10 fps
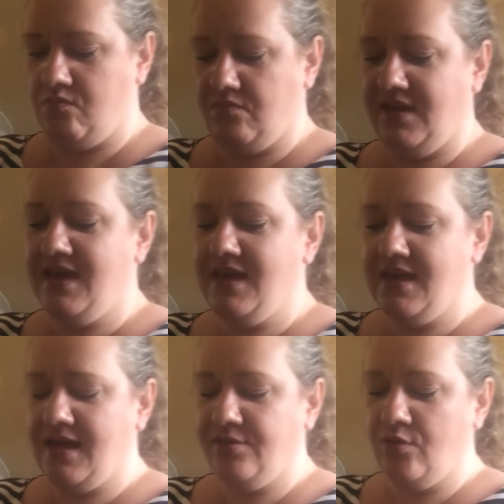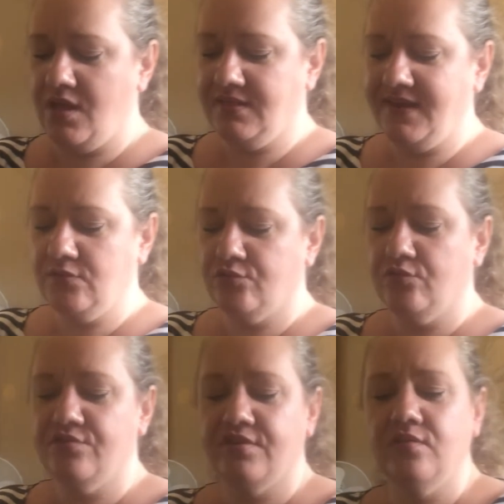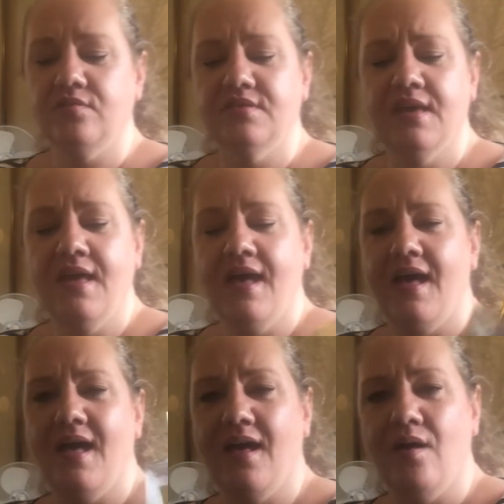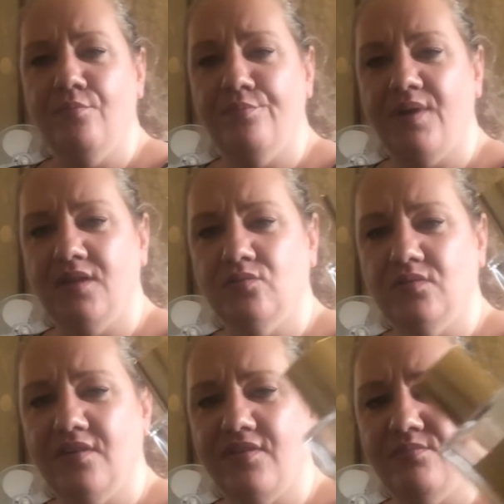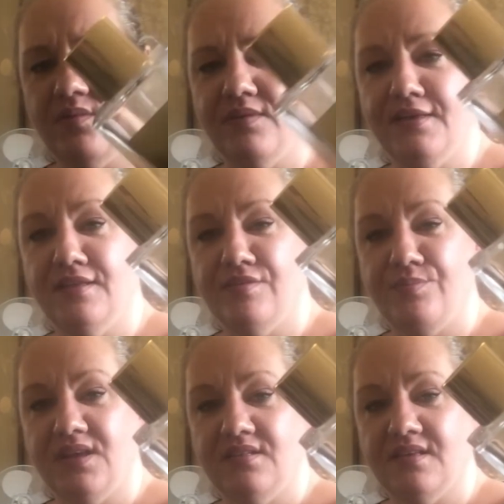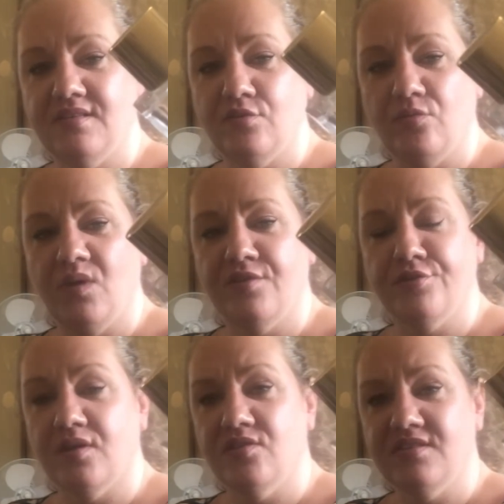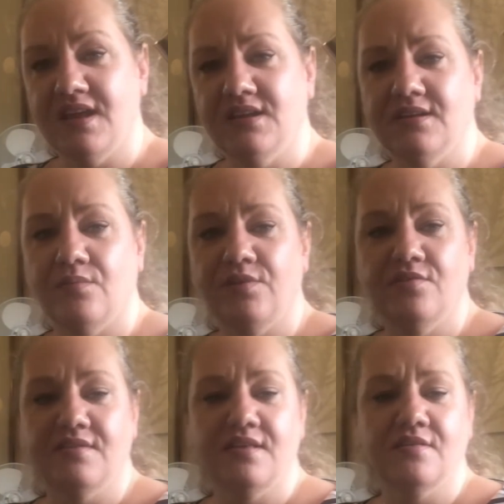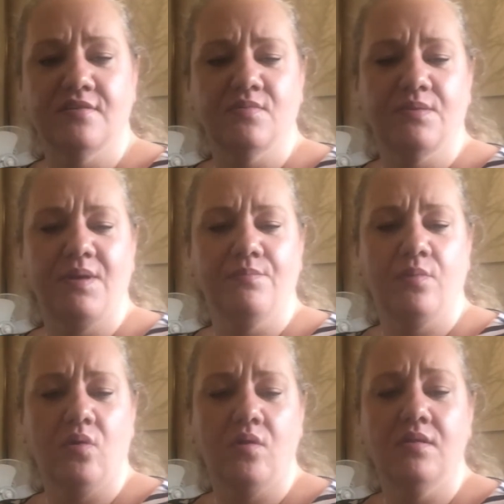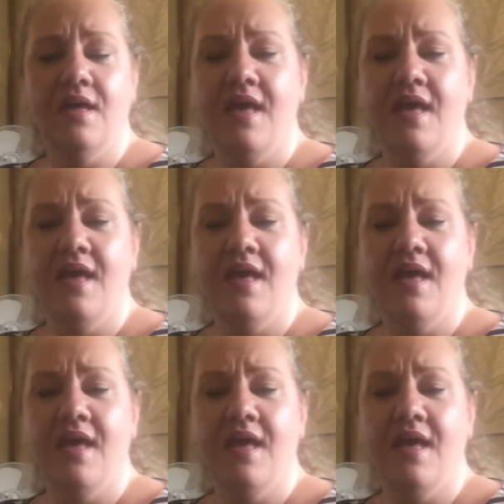Yeah, I thought I liked Rose Oud. but I don't know if I'd maybe sprayed this too much, so I just ended up using this because it was a big bottle.